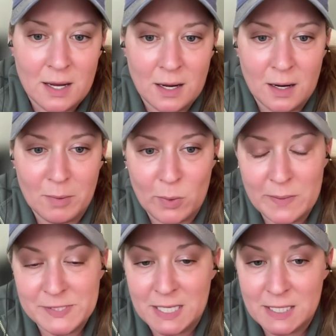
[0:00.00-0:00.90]
My
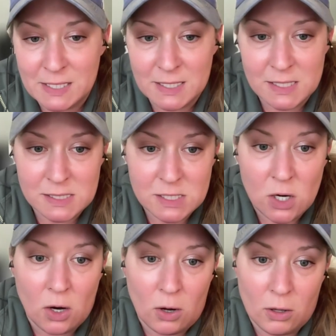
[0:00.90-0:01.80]
website is
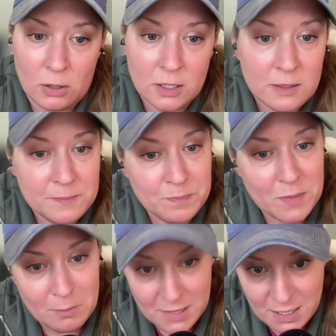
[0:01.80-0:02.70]

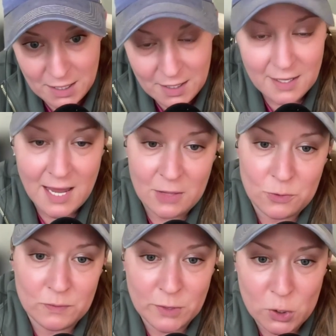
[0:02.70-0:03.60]

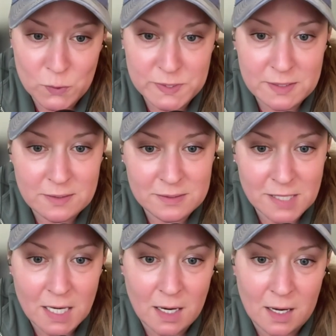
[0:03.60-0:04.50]

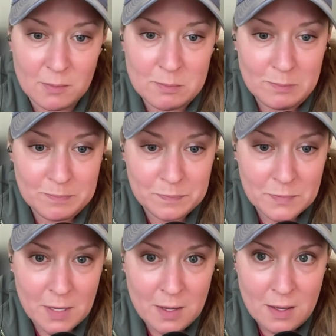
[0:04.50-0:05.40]
callmekatherinerose.com,
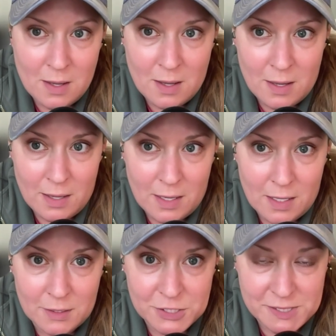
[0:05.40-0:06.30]

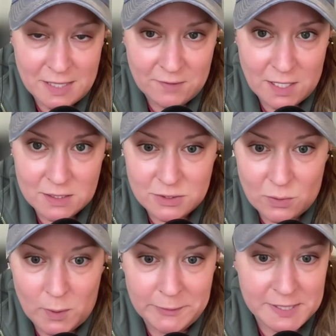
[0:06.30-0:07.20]
and just navigate to
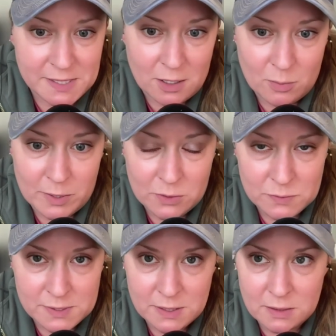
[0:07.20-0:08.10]
the Wellness Hub and
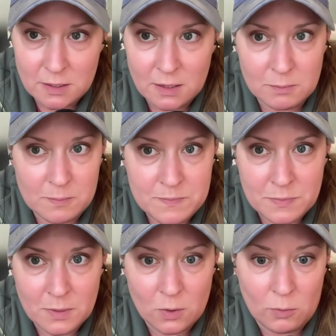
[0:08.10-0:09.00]
you'll see a
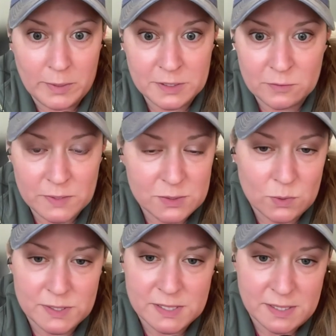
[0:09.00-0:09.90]
whole bunch of
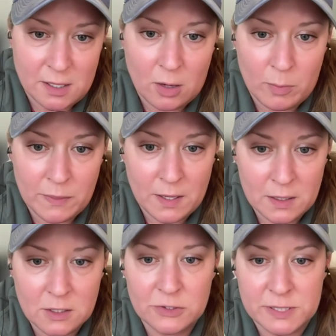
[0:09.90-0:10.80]
resources there, but that
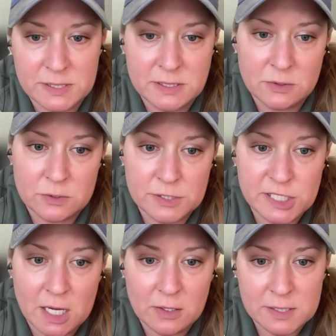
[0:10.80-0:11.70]
Energy Stealers
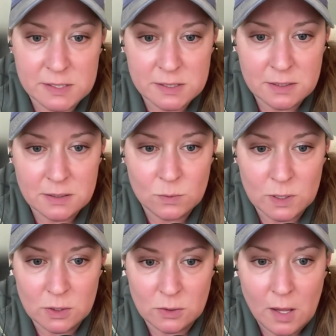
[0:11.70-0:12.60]
checklist
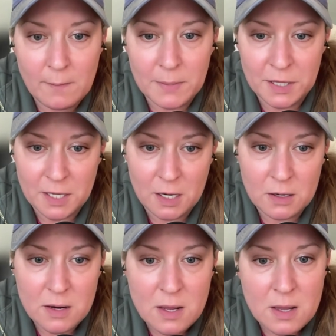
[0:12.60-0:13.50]
will be there.